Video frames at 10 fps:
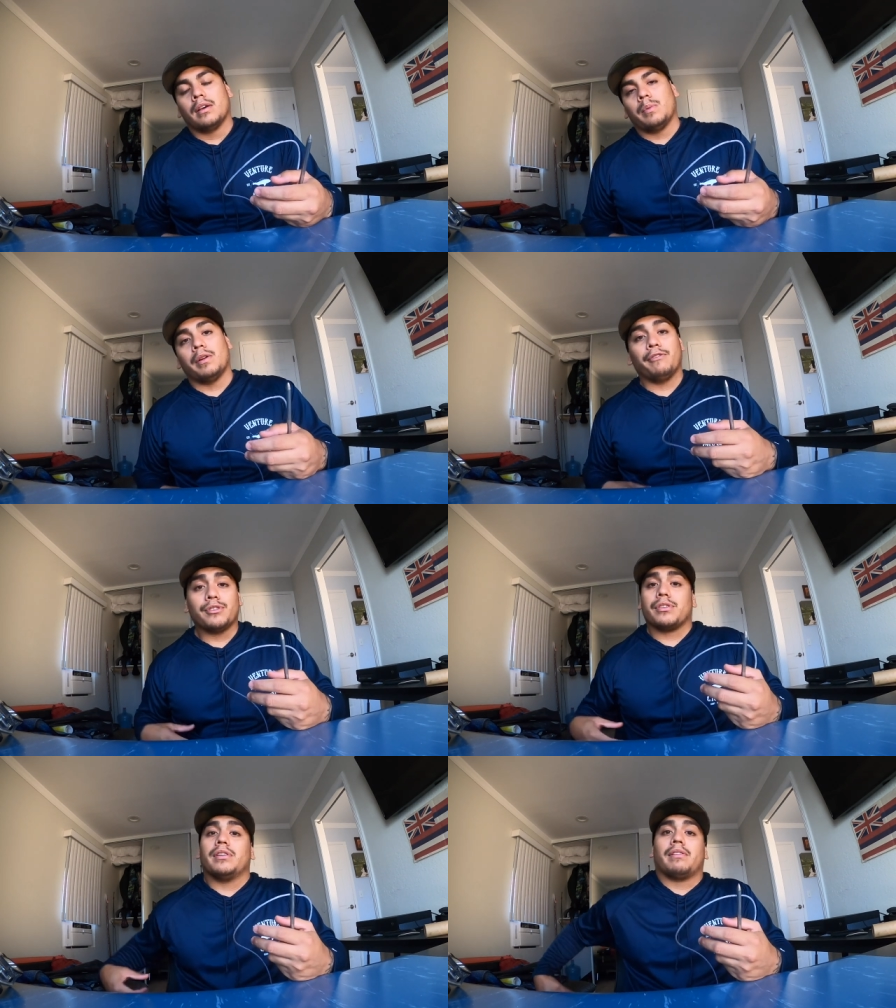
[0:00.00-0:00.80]
When it
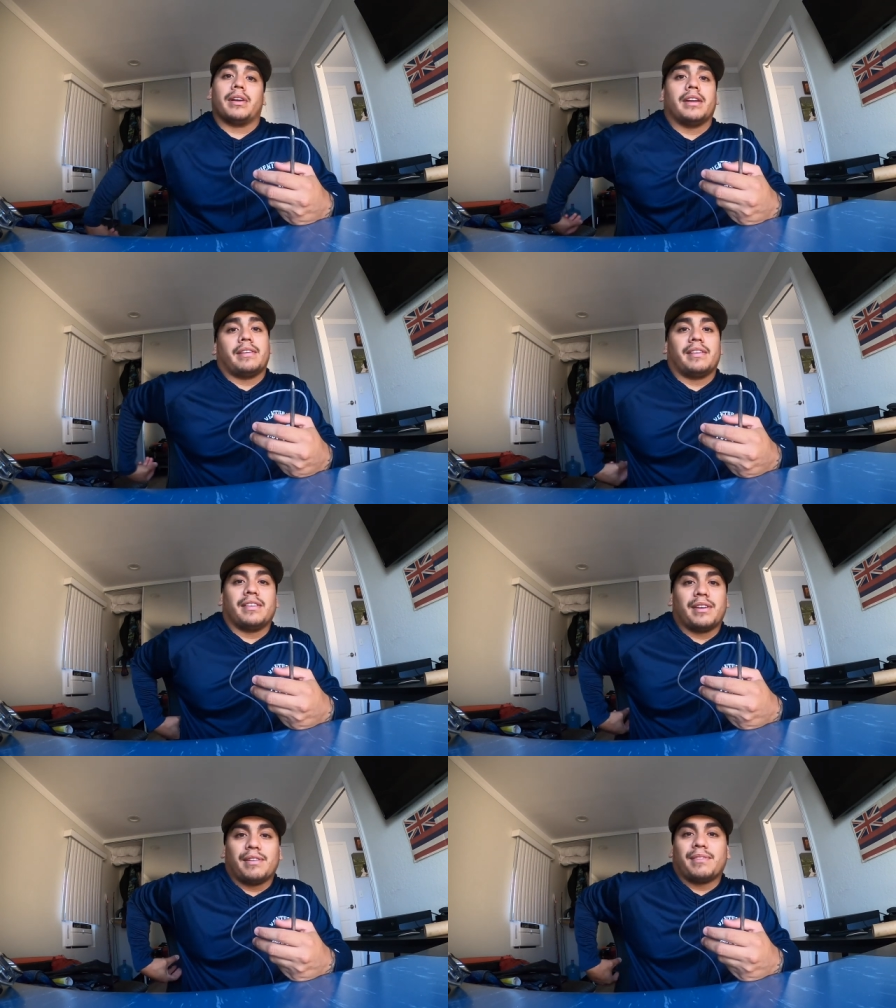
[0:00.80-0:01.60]
feels good, right? You,
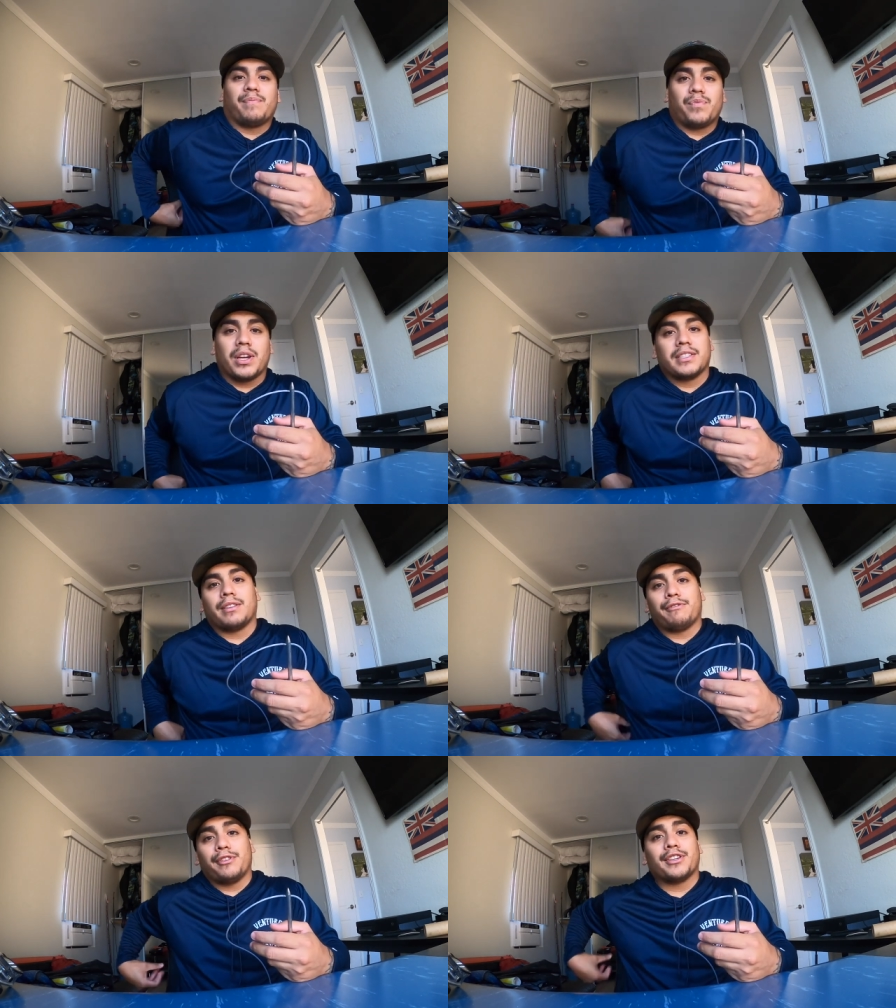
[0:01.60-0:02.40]
you can touch
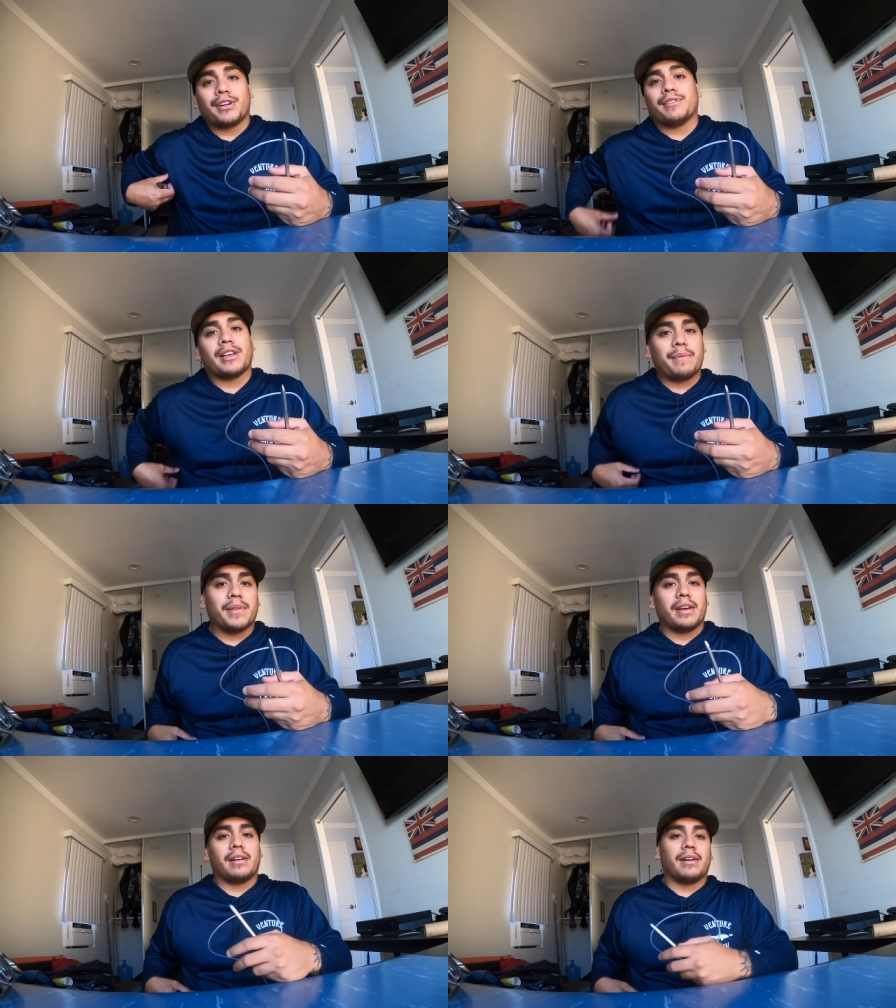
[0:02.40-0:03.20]
the fish every time
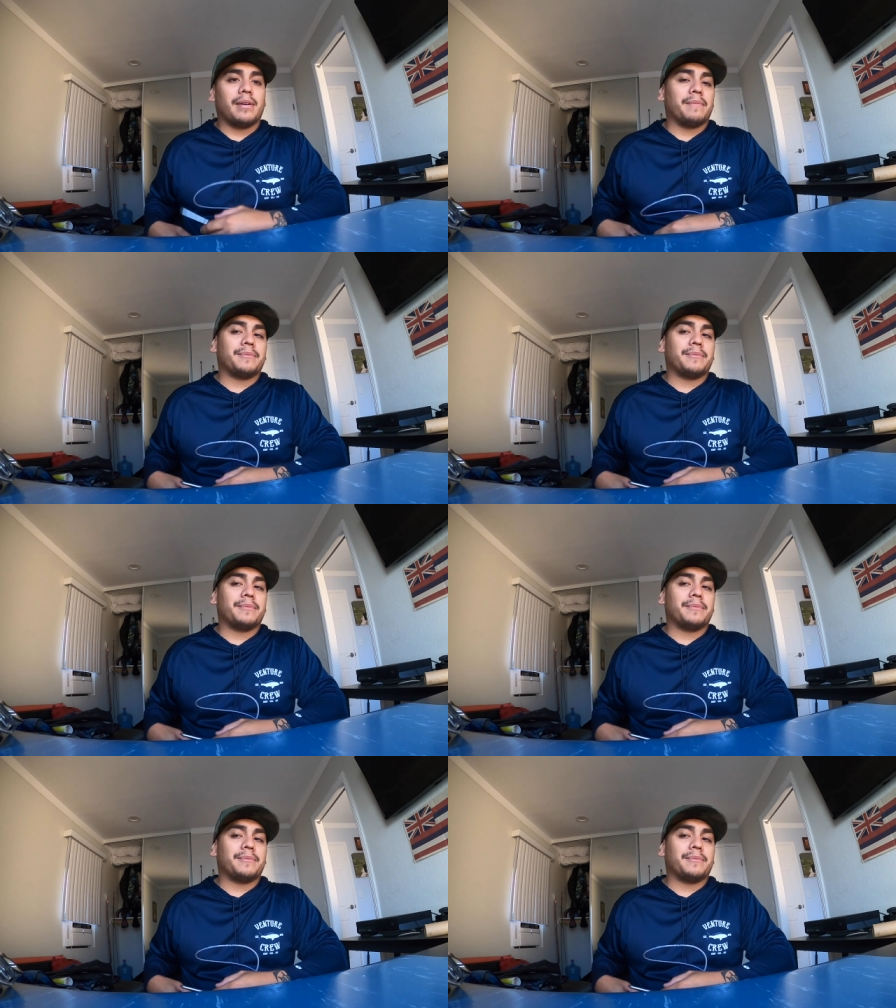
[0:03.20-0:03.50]
that um,